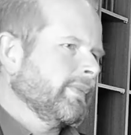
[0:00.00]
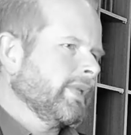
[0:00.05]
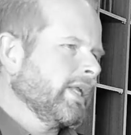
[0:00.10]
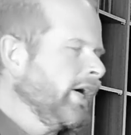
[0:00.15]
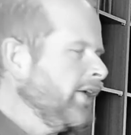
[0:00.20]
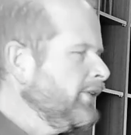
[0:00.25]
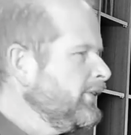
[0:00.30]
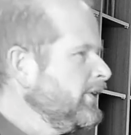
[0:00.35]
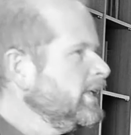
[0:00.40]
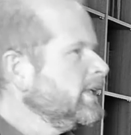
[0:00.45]

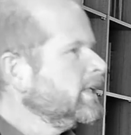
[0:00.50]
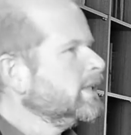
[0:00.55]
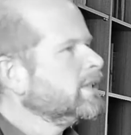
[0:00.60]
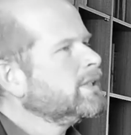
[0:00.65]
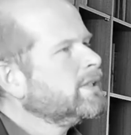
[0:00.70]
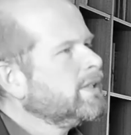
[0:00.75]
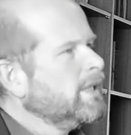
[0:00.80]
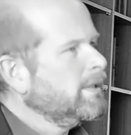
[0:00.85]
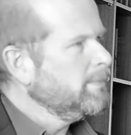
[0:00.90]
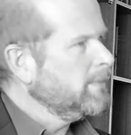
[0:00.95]
I think at
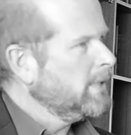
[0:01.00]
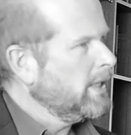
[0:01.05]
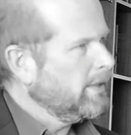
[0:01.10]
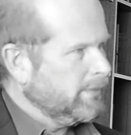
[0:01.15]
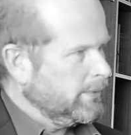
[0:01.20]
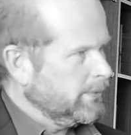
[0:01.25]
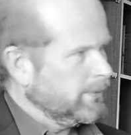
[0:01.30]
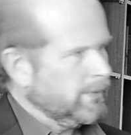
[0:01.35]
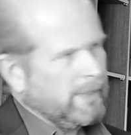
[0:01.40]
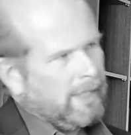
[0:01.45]
some
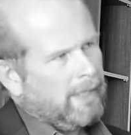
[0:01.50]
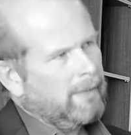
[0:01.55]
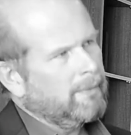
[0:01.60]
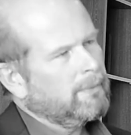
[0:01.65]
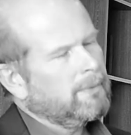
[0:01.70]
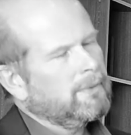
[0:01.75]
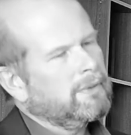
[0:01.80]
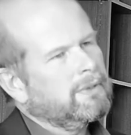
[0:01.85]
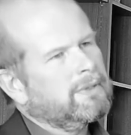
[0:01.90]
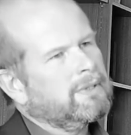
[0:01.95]
level there
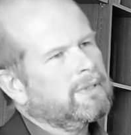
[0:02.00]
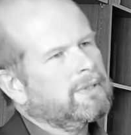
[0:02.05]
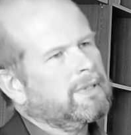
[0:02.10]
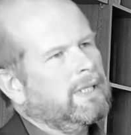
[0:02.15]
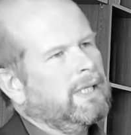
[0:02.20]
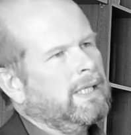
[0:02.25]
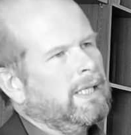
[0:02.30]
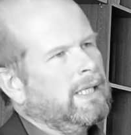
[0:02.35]
was,